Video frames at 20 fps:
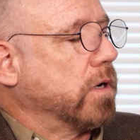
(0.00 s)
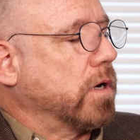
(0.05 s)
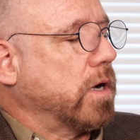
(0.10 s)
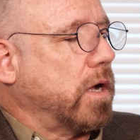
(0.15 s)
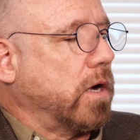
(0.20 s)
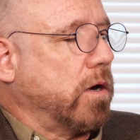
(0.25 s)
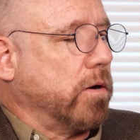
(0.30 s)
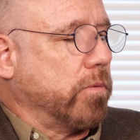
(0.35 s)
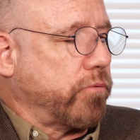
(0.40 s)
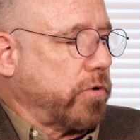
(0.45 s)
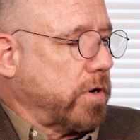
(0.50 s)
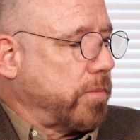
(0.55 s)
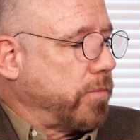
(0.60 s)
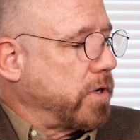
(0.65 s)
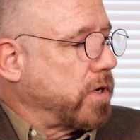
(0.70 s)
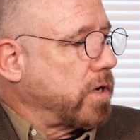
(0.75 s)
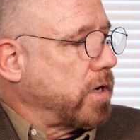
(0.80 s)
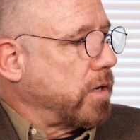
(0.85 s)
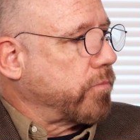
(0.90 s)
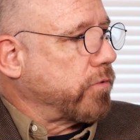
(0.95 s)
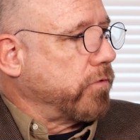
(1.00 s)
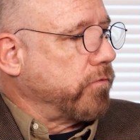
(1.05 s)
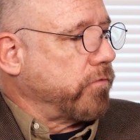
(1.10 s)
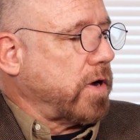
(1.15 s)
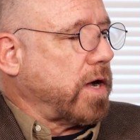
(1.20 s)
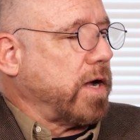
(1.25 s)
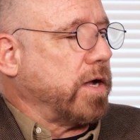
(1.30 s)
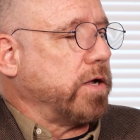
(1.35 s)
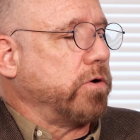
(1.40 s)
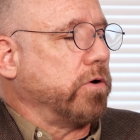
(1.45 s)
or a primary care
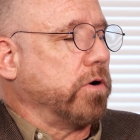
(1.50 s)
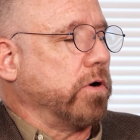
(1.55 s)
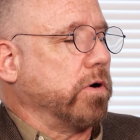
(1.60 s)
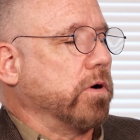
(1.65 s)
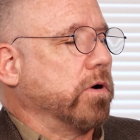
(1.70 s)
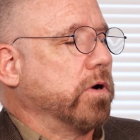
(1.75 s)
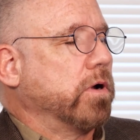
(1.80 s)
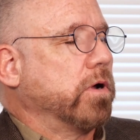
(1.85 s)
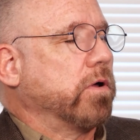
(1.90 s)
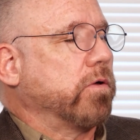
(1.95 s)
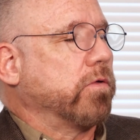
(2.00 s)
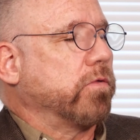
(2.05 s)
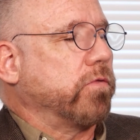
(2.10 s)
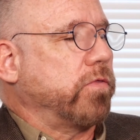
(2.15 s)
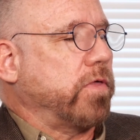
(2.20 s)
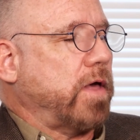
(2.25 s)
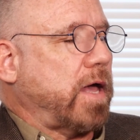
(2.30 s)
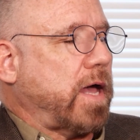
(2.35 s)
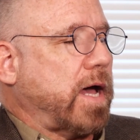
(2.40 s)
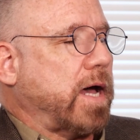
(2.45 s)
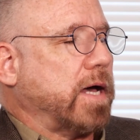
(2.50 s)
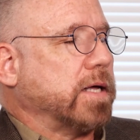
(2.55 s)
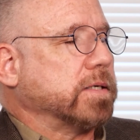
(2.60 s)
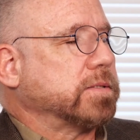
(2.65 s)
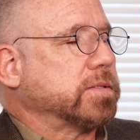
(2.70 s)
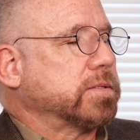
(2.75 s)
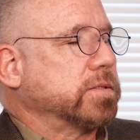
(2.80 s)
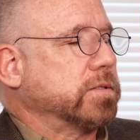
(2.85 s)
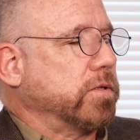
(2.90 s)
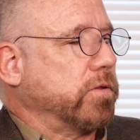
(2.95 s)
provider
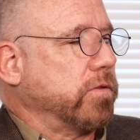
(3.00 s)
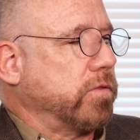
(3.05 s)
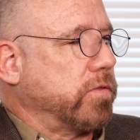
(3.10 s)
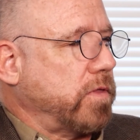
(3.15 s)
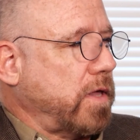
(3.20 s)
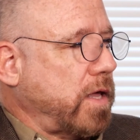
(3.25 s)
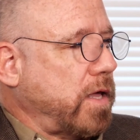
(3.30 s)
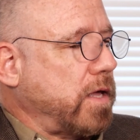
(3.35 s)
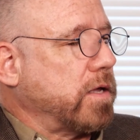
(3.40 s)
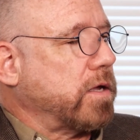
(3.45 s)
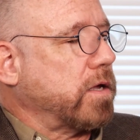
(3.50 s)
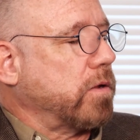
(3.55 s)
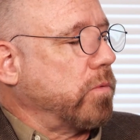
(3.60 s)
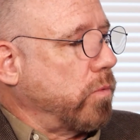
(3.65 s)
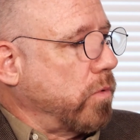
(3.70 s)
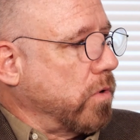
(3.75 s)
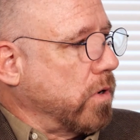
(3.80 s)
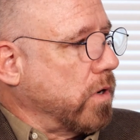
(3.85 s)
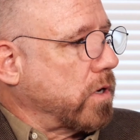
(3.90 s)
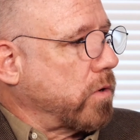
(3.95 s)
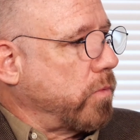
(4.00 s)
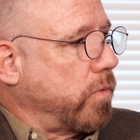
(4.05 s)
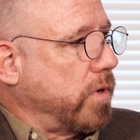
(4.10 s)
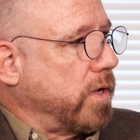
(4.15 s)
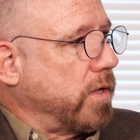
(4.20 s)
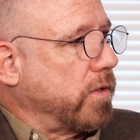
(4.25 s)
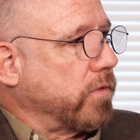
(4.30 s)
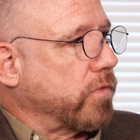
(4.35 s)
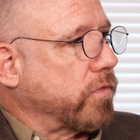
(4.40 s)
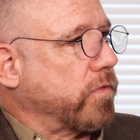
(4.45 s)
that they can work
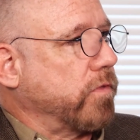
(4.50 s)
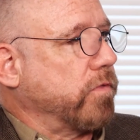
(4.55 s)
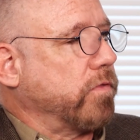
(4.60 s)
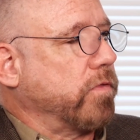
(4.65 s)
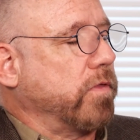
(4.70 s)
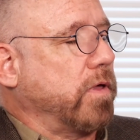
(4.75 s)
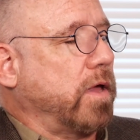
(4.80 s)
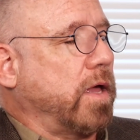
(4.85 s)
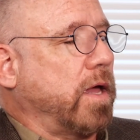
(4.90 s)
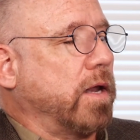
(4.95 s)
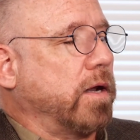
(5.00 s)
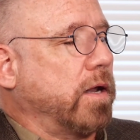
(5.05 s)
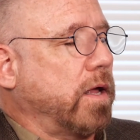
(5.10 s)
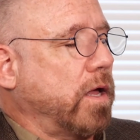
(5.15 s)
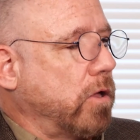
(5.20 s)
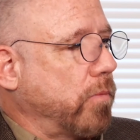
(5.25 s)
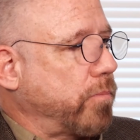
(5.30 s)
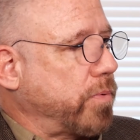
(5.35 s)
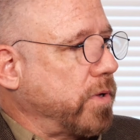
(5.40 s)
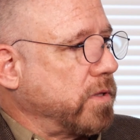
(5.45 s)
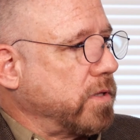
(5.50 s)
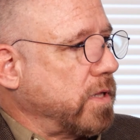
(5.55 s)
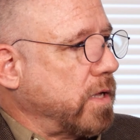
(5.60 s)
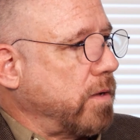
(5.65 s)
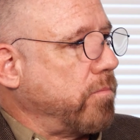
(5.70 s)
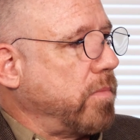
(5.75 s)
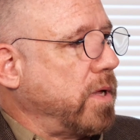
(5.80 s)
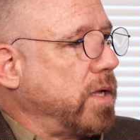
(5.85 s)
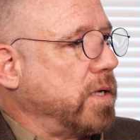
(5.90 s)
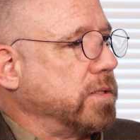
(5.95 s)
with, and helping
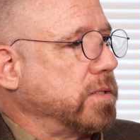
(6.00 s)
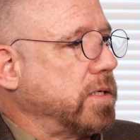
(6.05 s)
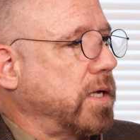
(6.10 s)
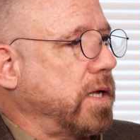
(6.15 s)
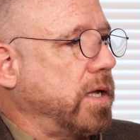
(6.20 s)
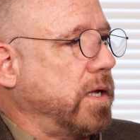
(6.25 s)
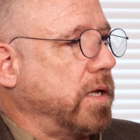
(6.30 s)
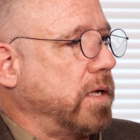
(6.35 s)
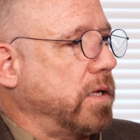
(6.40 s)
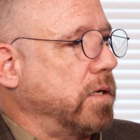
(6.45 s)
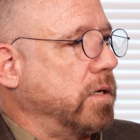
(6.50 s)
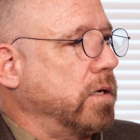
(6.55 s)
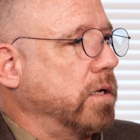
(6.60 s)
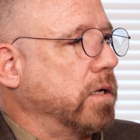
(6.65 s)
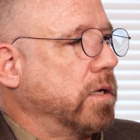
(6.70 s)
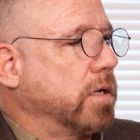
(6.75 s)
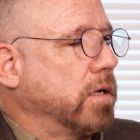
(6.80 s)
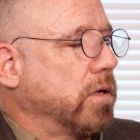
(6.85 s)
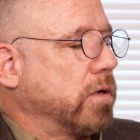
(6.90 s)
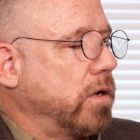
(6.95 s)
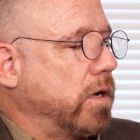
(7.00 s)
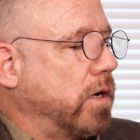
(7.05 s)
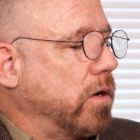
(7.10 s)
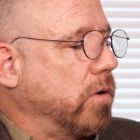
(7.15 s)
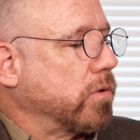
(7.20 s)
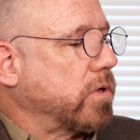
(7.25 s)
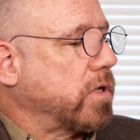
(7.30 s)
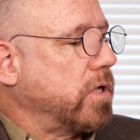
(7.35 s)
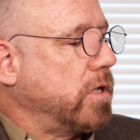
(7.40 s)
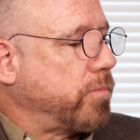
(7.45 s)
them maintain,
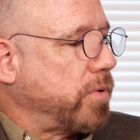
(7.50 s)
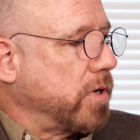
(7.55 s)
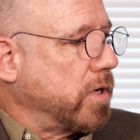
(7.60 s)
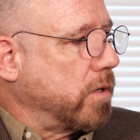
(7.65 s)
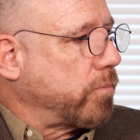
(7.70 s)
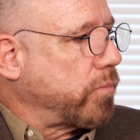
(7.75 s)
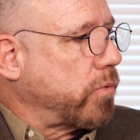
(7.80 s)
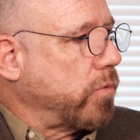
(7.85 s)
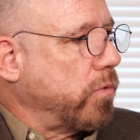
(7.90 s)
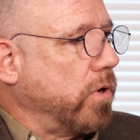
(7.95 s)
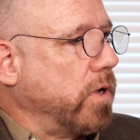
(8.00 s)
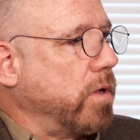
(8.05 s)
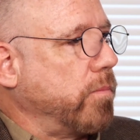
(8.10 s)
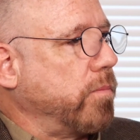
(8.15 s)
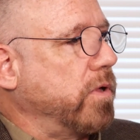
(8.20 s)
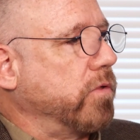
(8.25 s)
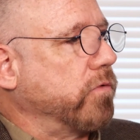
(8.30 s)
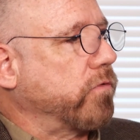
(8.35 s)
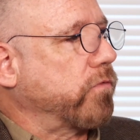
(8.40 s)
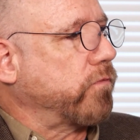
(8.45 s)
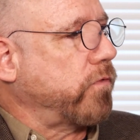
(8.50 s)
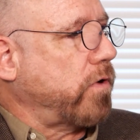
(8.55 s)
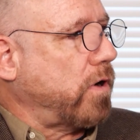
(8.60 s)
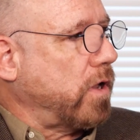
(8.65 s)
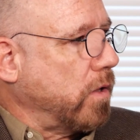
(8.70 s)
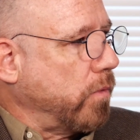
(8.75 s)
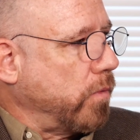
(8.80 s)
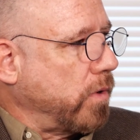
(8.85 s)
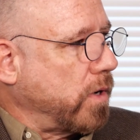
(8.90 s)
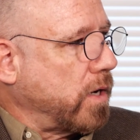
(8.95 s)
keeping appointments,
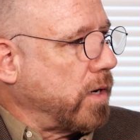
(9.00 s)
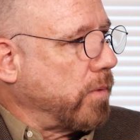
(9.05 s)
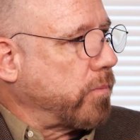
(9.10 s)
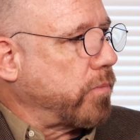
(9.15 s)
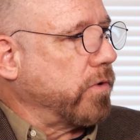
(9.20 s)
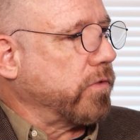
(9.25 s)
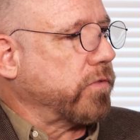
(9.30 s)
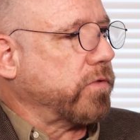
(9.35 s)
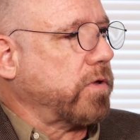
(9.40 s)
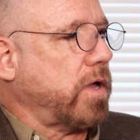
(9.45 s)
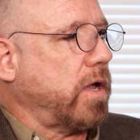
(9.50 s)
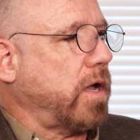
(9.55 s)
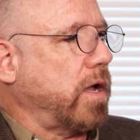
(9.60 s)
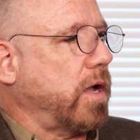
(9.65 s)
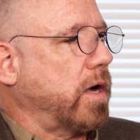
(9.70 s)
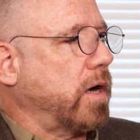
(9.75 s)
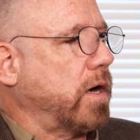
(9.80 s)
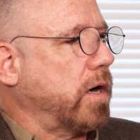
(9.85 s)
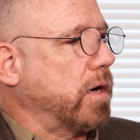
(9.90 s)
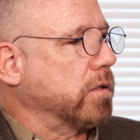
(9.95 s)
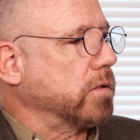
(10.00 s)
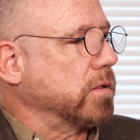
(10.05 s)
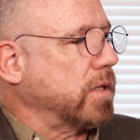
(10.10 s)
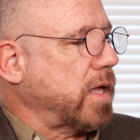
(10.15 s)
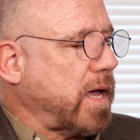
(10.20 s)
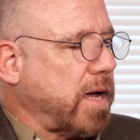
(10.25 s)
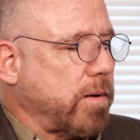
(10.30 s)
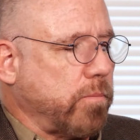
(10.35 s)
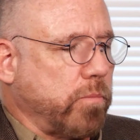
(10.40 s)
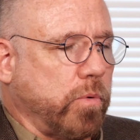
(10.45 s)
following up with care,
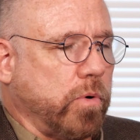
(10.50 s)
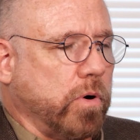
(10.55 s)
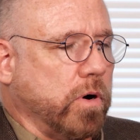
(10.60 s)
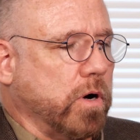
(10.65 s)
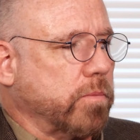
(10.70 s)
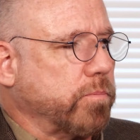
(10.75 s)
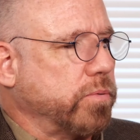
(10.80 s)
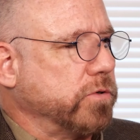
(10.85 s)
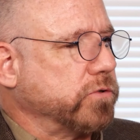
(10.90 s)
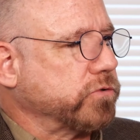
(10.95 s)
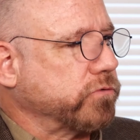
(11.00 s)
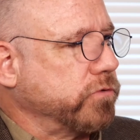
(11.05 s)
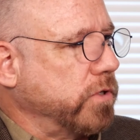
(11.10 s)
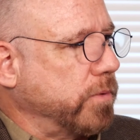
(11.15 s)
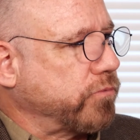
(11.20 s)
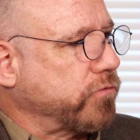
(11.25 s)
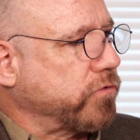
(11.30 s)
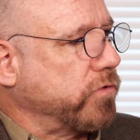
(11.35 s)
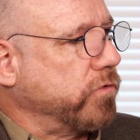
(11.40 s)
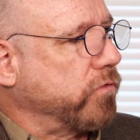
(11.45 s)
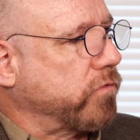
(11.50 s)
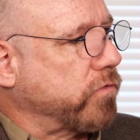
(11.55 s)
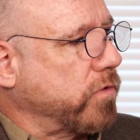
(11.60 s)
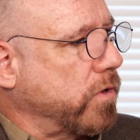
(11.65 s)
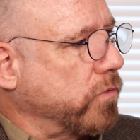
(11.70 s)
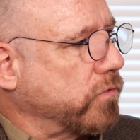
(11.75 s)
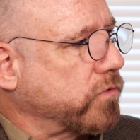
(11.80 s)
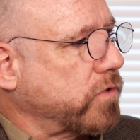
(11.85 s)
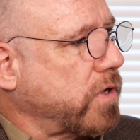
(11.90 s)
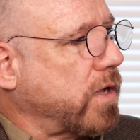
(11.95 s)
lab work, prescriptions,
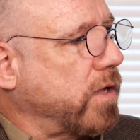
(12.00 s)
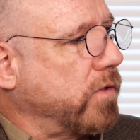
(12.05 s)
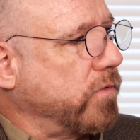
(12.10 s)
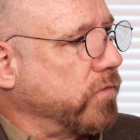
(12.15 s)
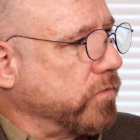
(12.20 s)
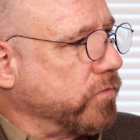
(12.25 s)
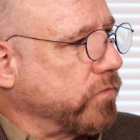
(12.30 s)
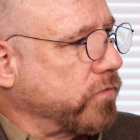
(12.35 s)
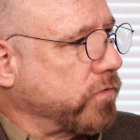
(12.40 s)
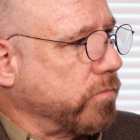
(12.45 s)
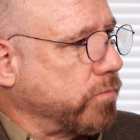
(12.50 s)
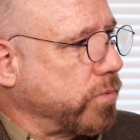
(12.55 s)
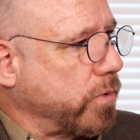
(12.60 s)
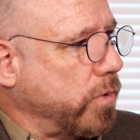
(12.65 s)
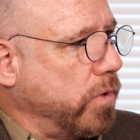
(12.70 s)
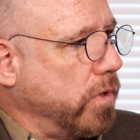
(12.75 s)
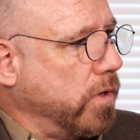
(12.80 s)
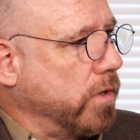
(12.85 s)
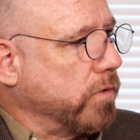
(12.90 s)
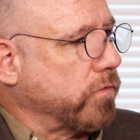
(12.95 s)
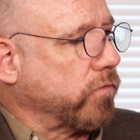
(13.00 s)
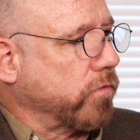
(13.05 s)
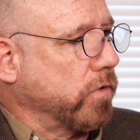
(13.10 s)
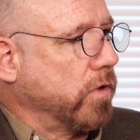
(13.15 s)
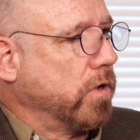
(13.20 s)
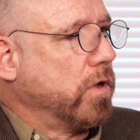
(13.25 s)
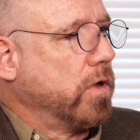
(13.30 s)
those kinds of supports.